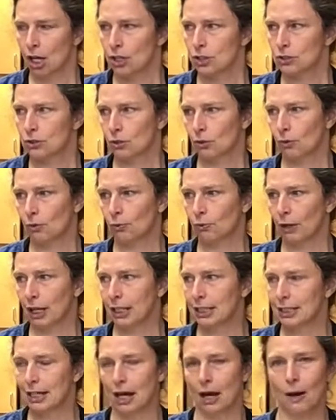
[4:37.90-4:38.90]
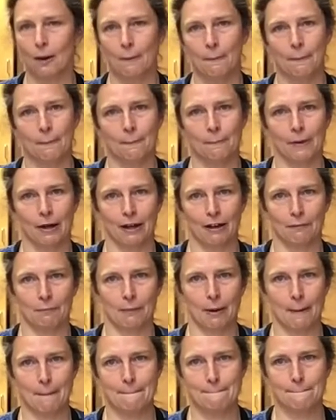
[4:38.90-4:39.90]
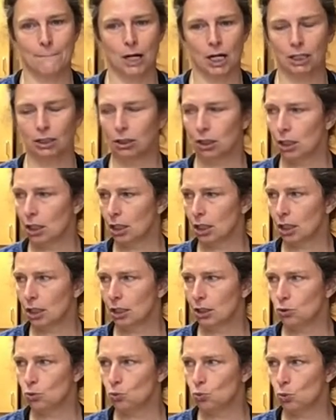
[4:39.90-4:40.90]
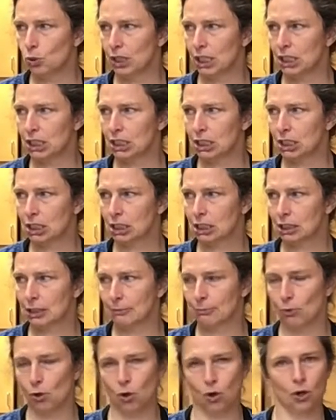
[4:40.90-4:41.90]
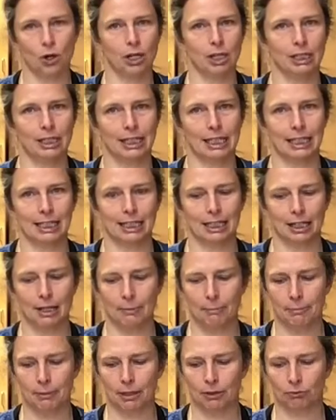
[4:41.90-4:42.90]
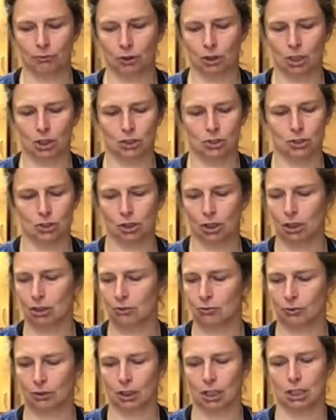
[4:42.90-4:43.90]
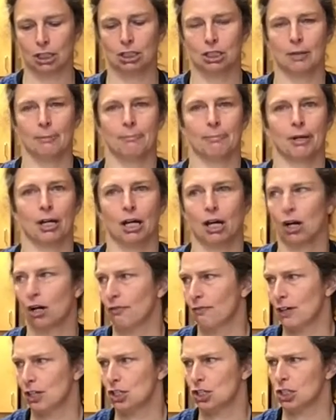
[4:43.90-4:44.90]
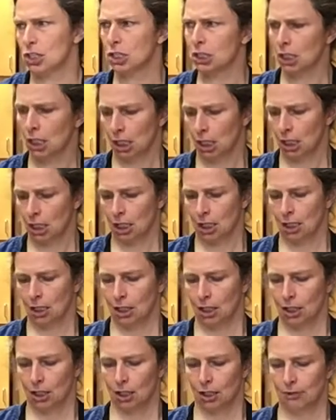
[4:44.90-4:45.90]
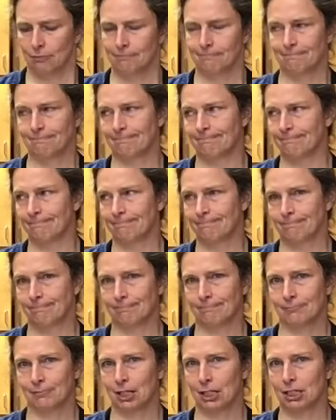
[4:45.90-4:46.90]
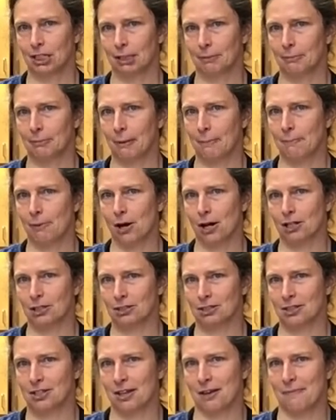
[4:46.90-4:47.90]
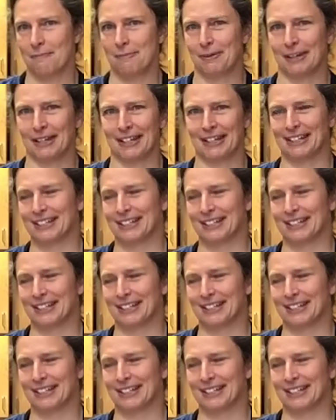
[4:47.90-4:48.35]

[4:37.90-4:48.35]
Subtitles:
So right now, I have my pot on with some oil heating up, and we're gonna dump our veggies. I think my pot is not big